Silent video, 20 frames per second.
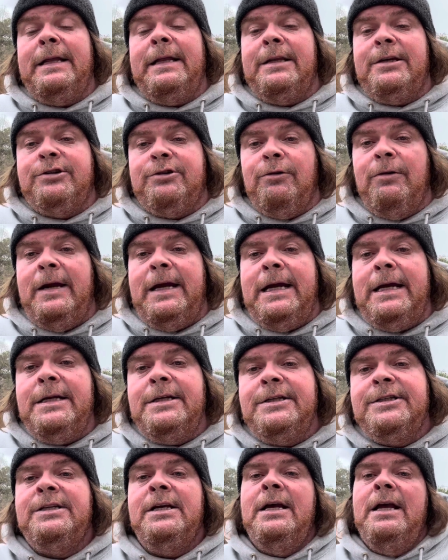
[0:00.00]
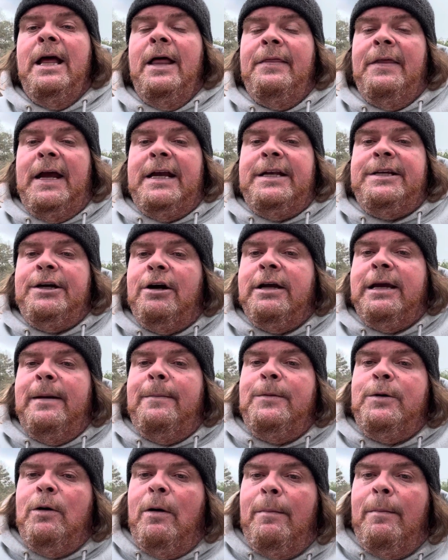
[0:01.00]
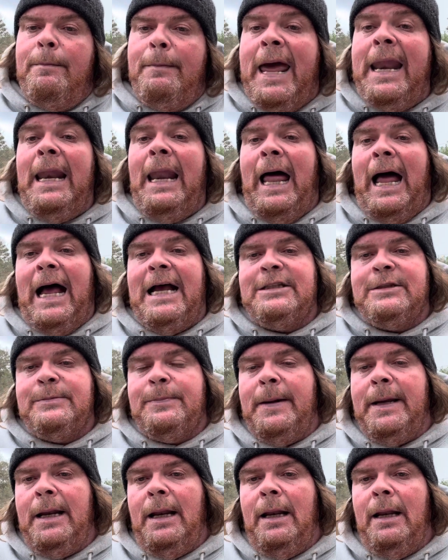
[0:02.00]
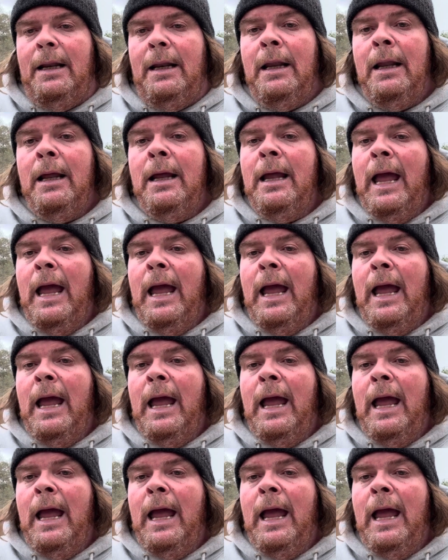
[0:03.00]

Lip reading: the streets. They took him to a mental hospital,